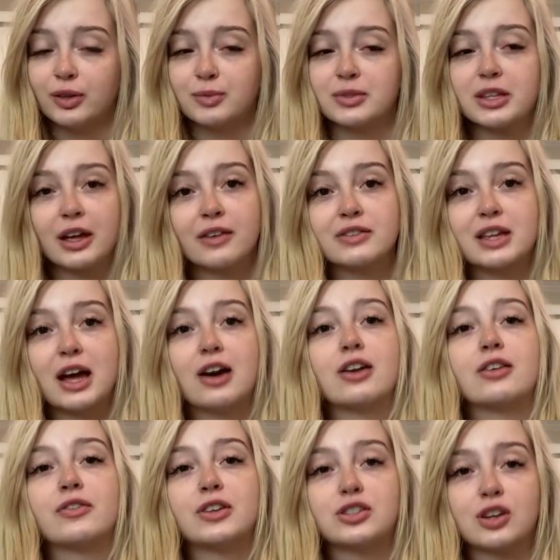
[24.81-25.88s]
themselves out
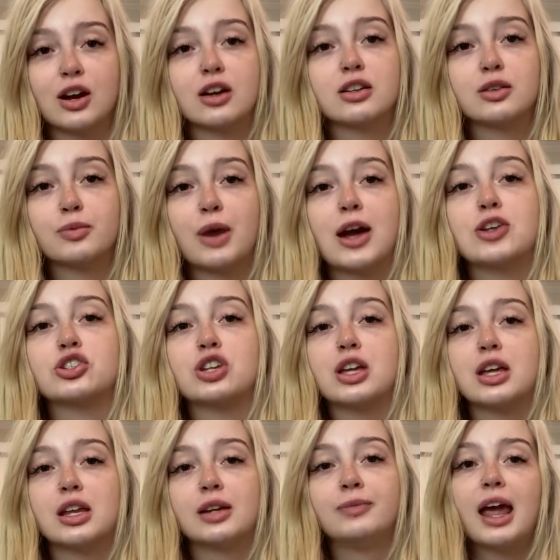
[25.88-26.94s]
of a dark
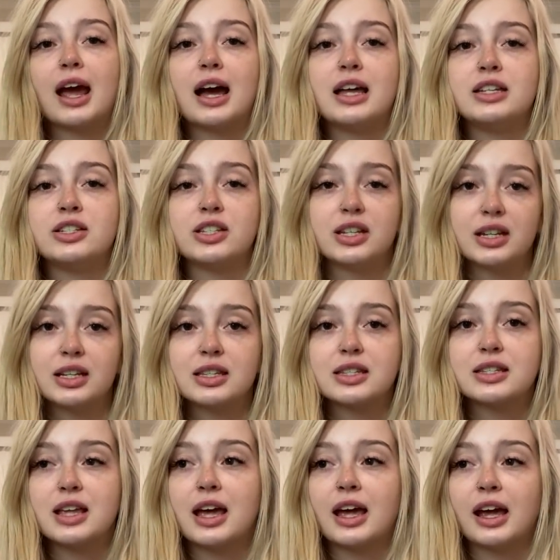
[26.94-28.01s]
depression and didn't
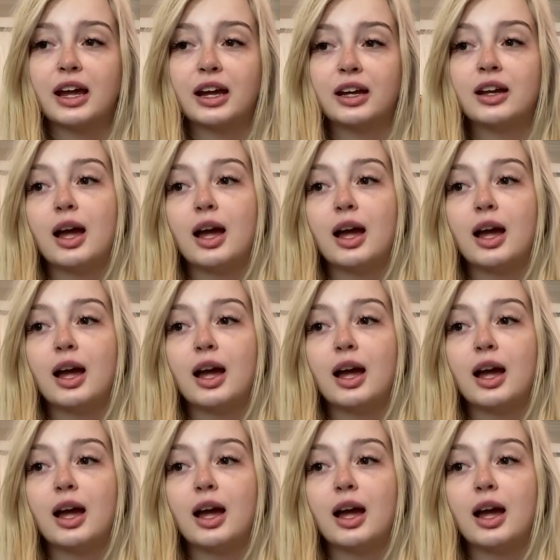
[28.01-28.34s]
say,